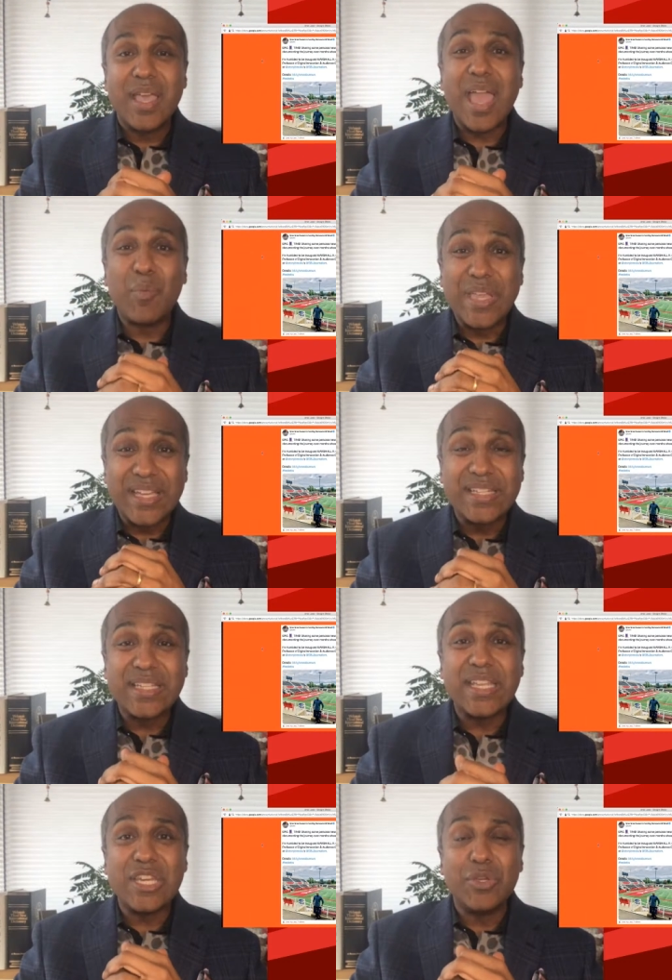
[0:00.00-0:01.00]
And we
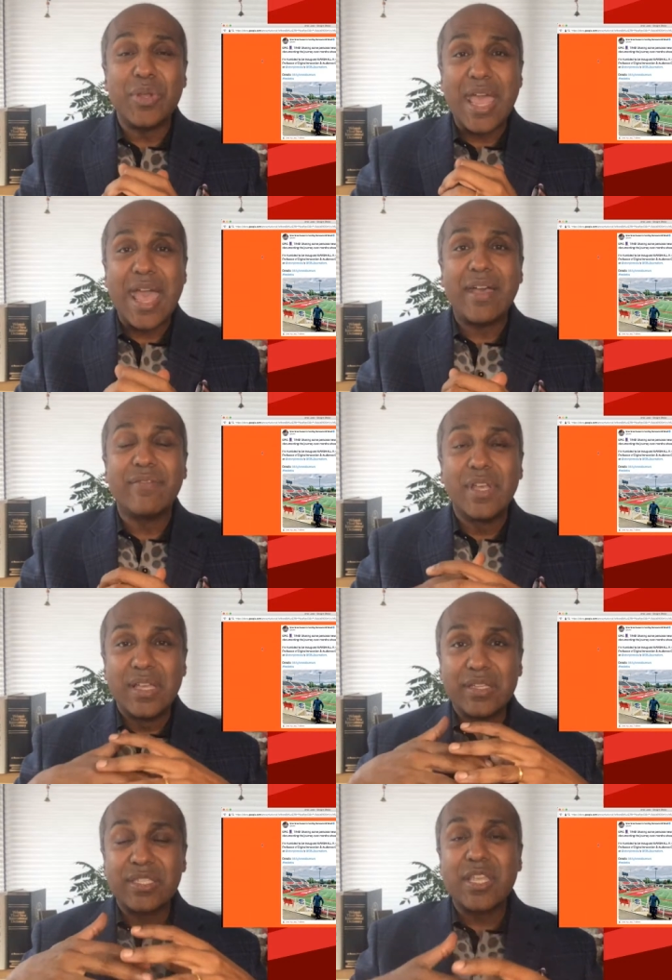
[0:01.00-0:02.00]
continue to have
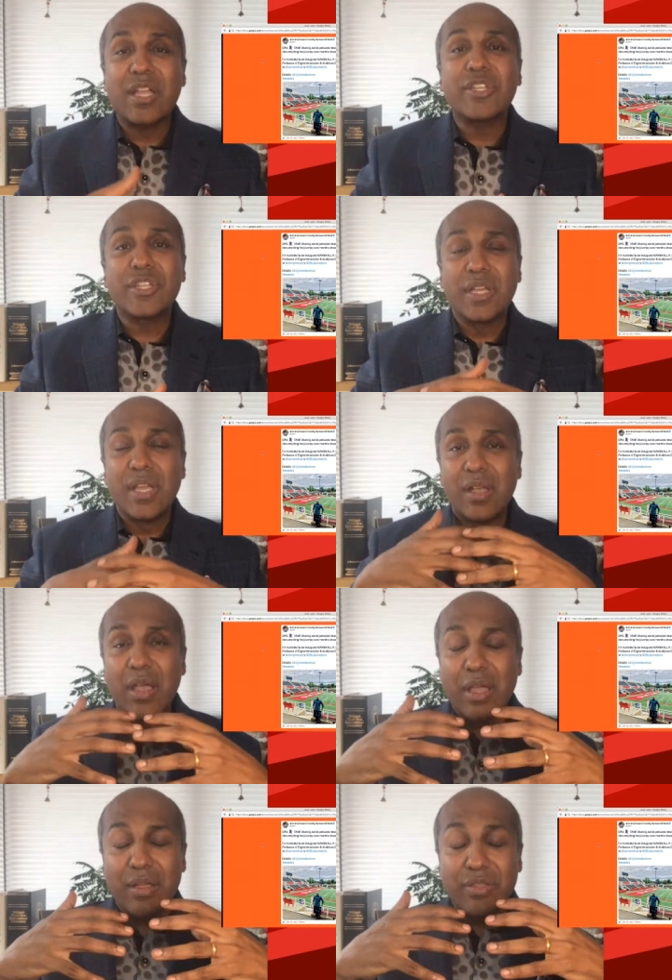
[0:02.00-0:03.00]
such
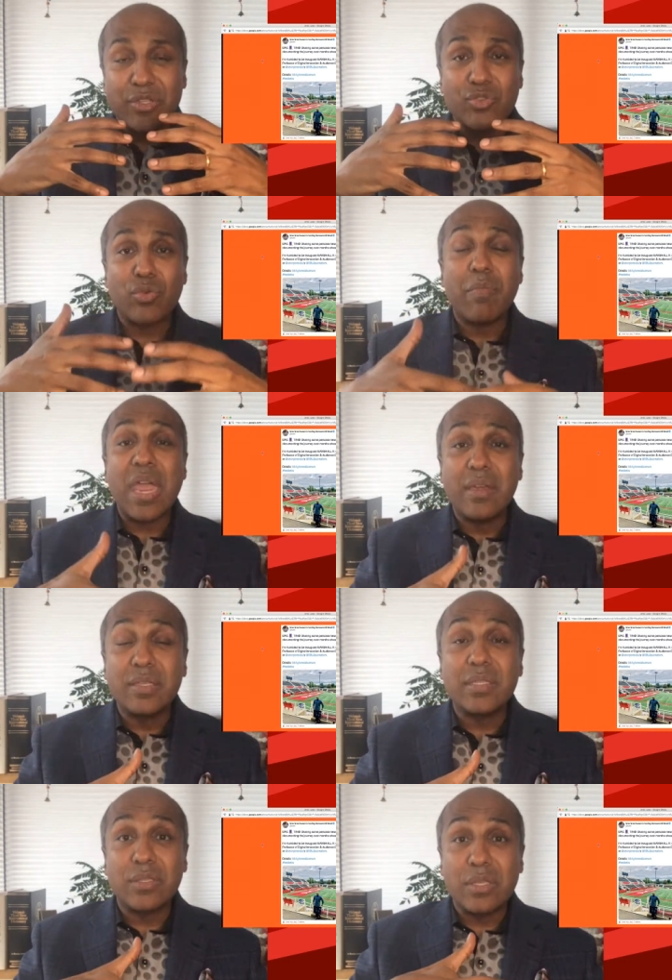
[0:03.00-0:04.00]
a
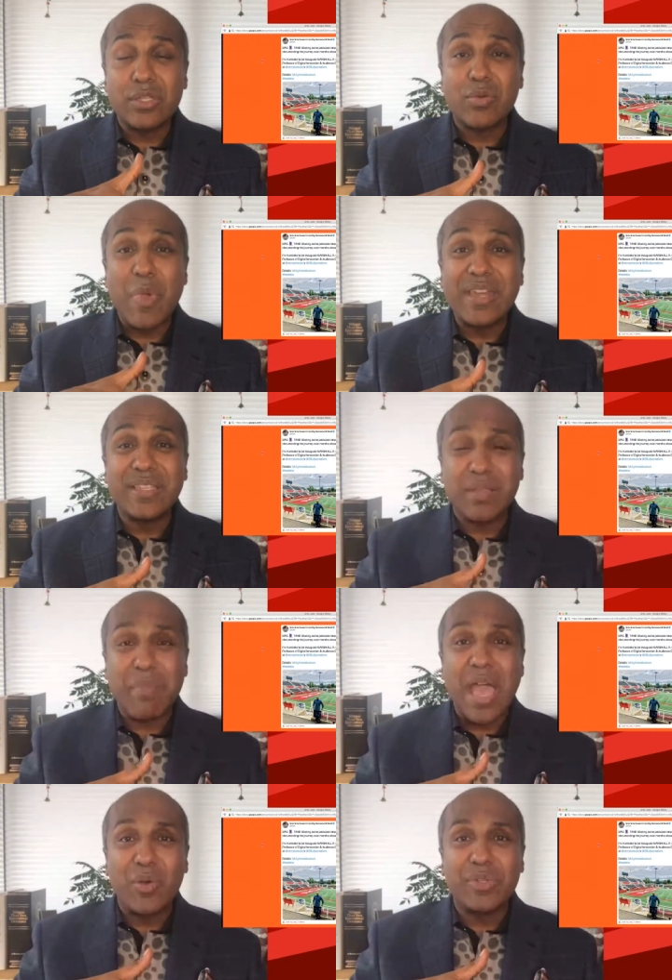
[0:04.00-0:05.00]
tremendous
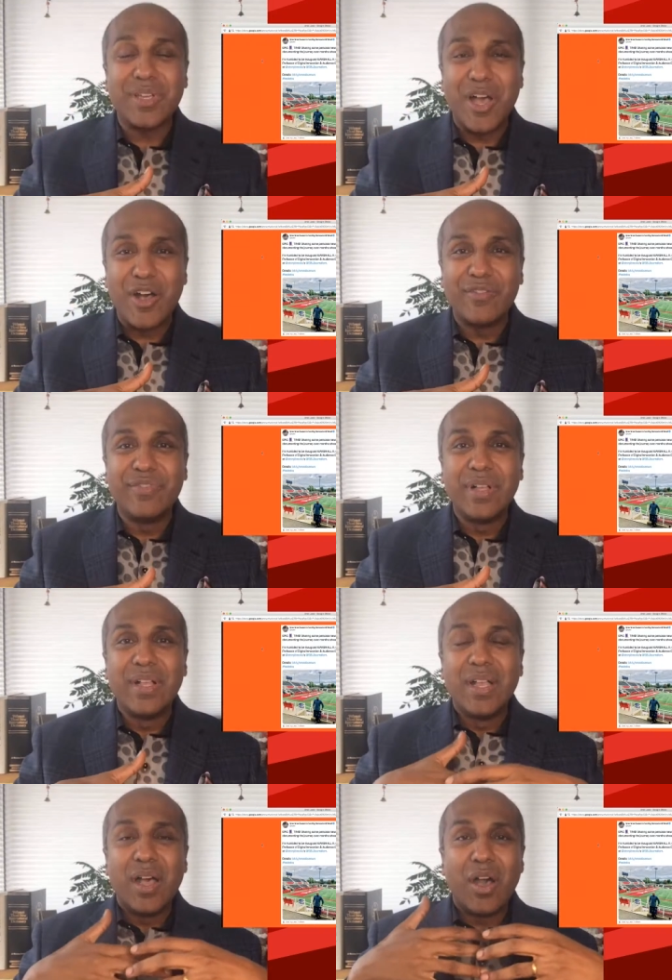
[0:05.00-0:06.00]
amount of
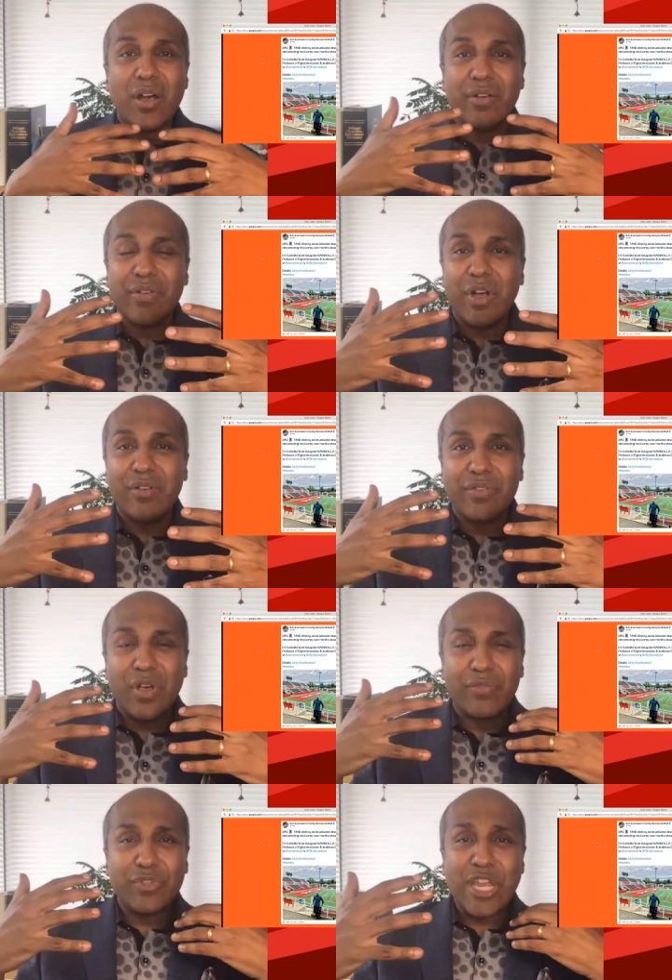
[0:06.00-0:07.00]

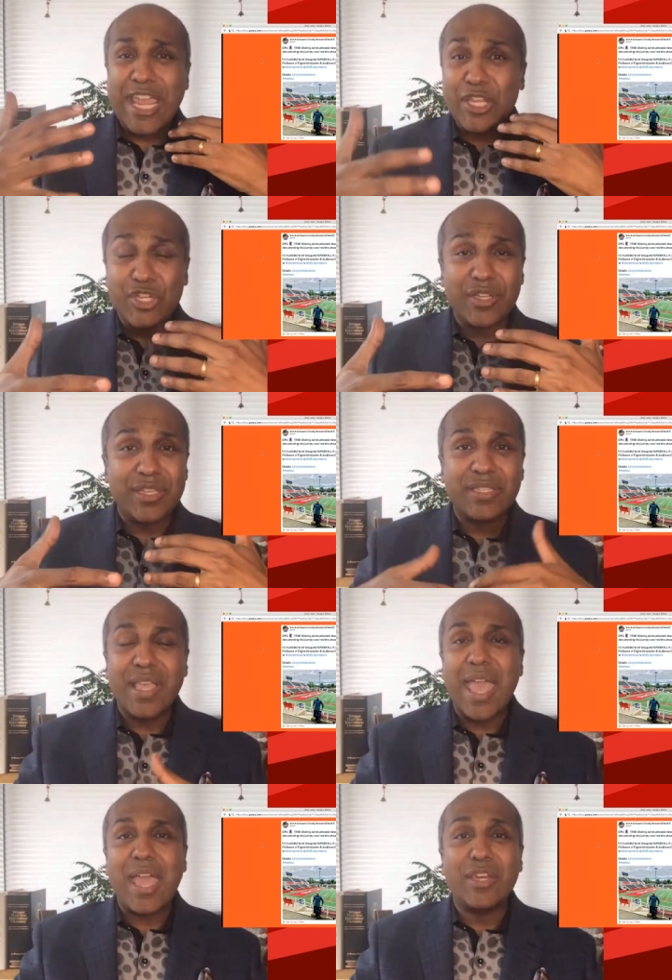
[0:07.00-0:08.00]
changes
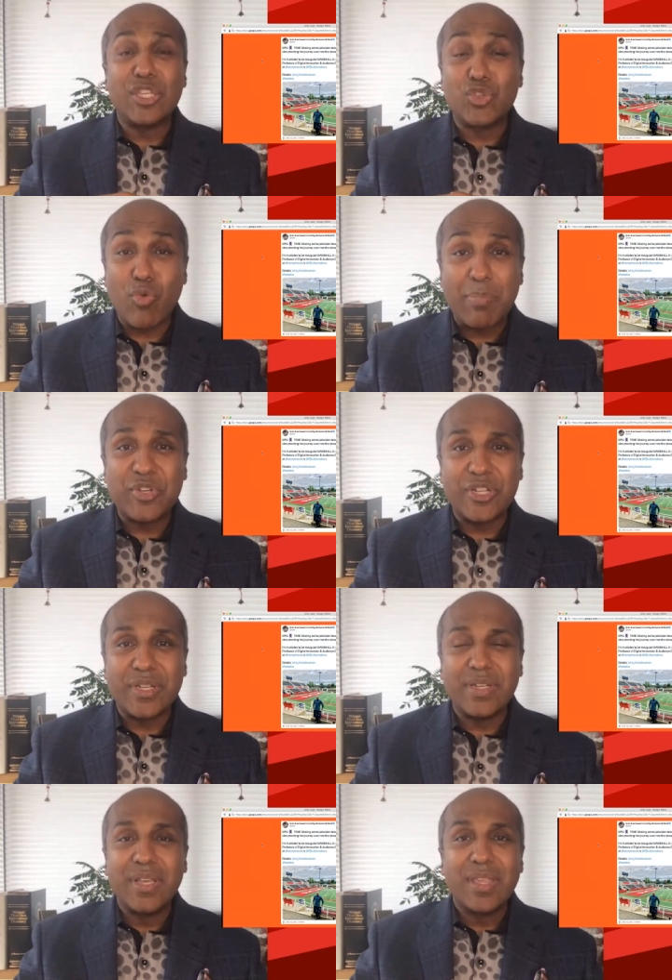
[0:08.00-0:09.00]
and
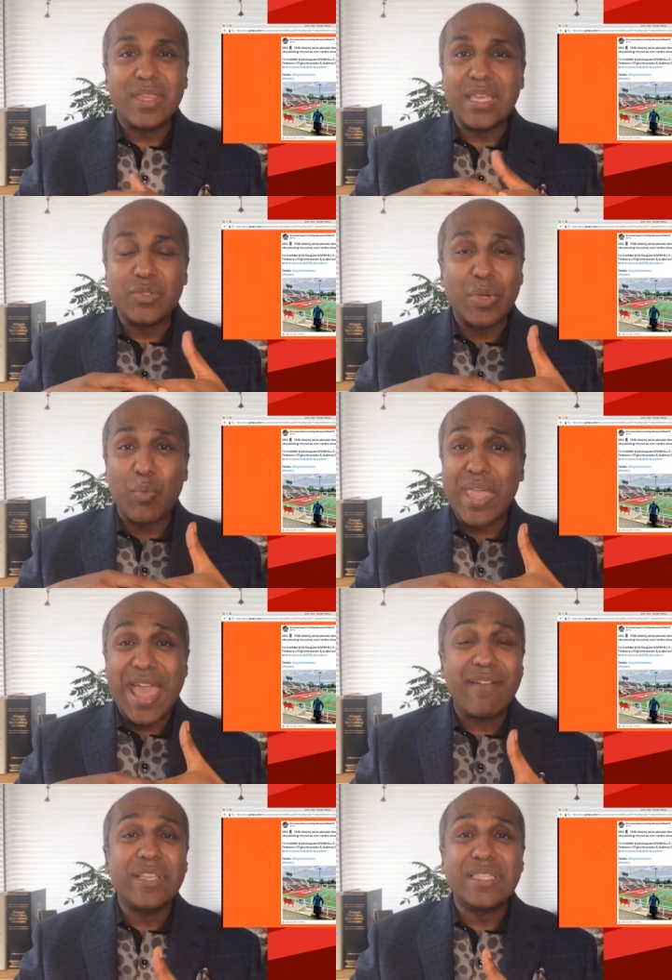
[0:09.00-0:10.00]
disruption, things that we
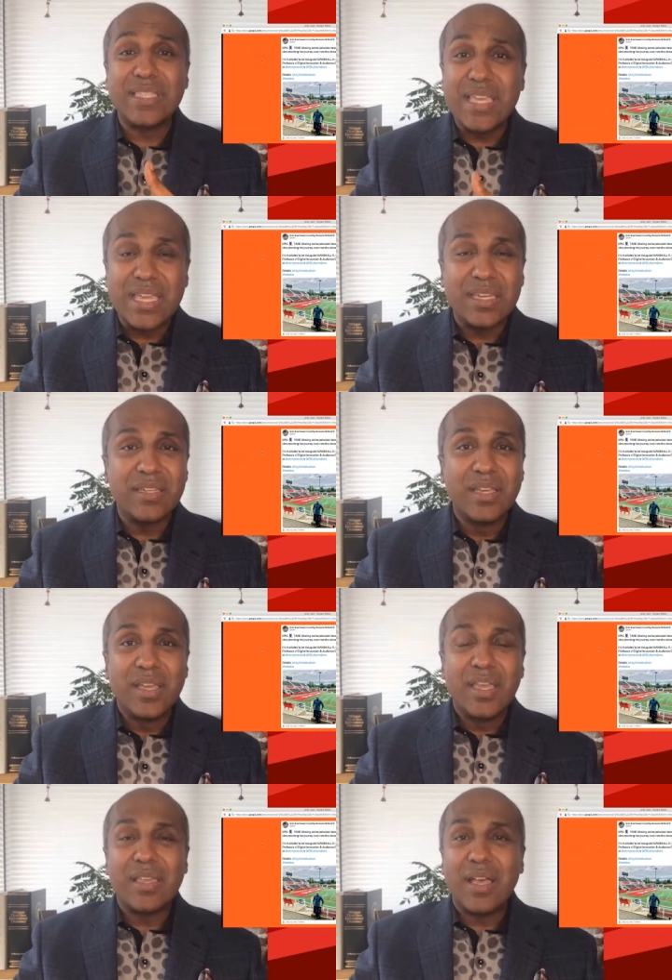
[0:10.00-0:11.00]
haven't seen
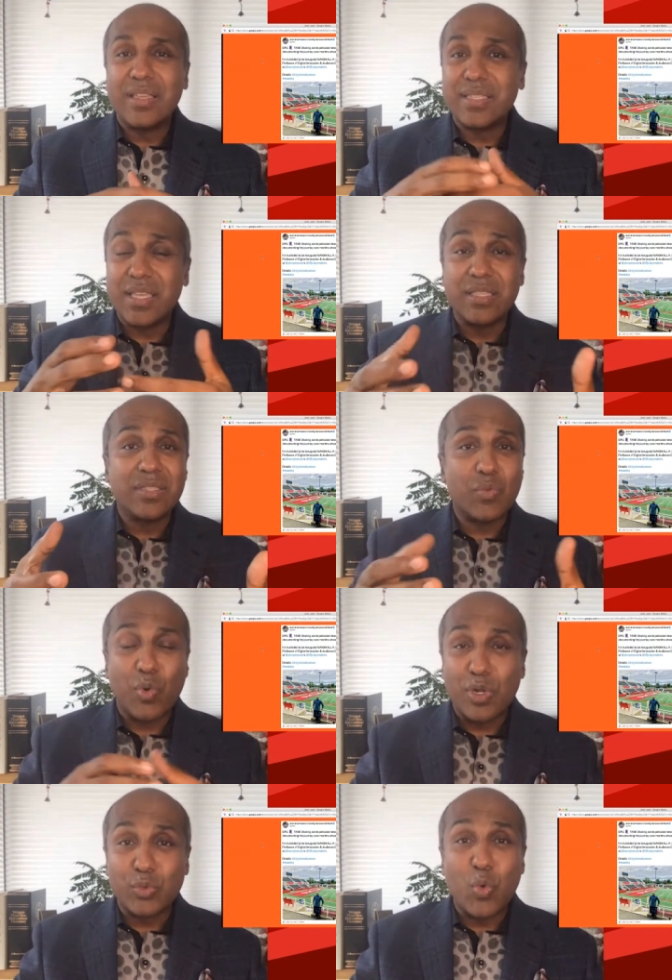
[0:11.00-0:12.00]
since
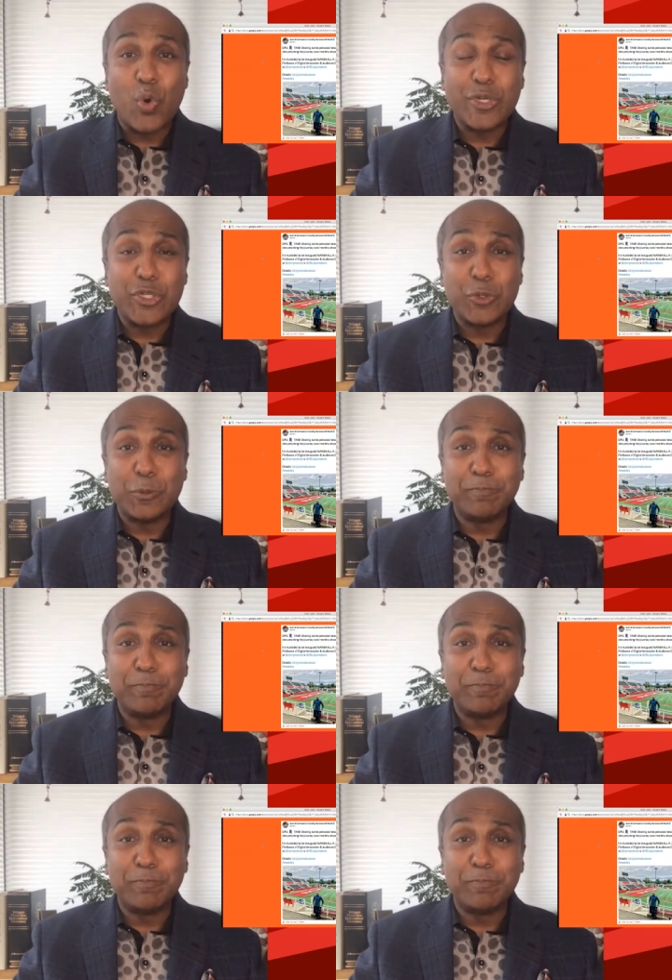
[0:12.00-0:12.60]
World War II.